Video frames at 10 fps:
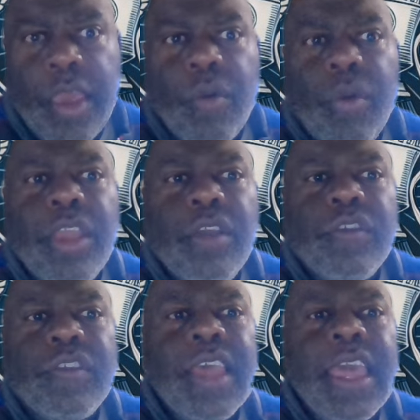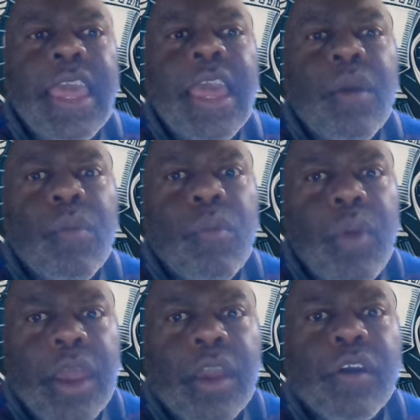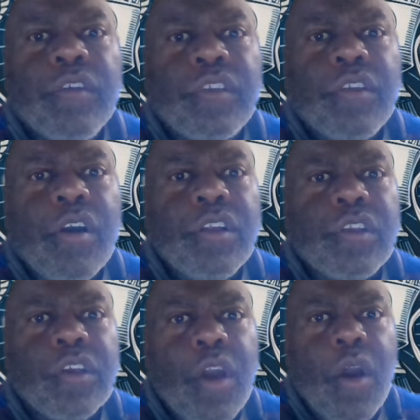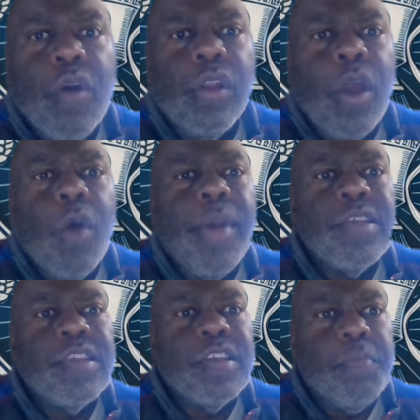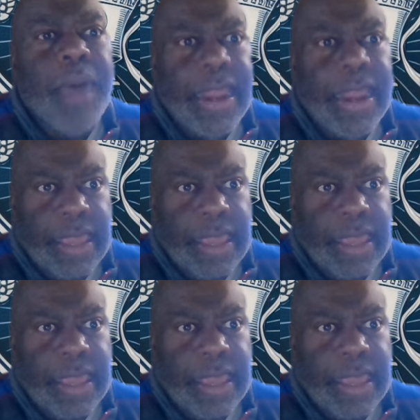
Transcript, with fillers: When you see Whittaker start to go to Lopez's body,